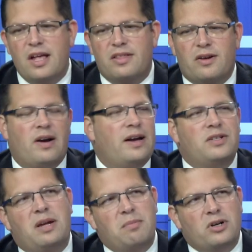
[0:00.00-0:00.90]
The Ohio
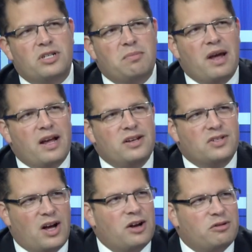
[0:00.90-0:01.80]
State Marching Band is
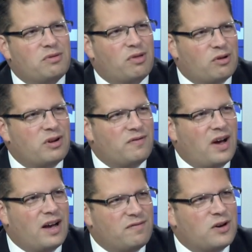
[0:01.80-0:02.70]

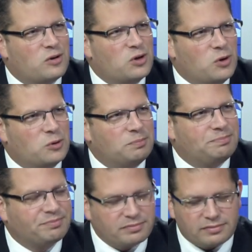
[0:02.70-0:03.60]
135 years old,
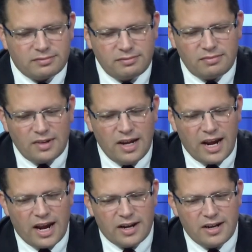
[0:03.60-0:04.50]

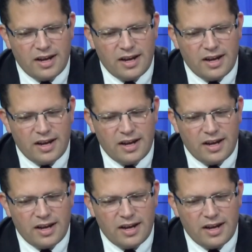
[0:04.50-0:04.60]
and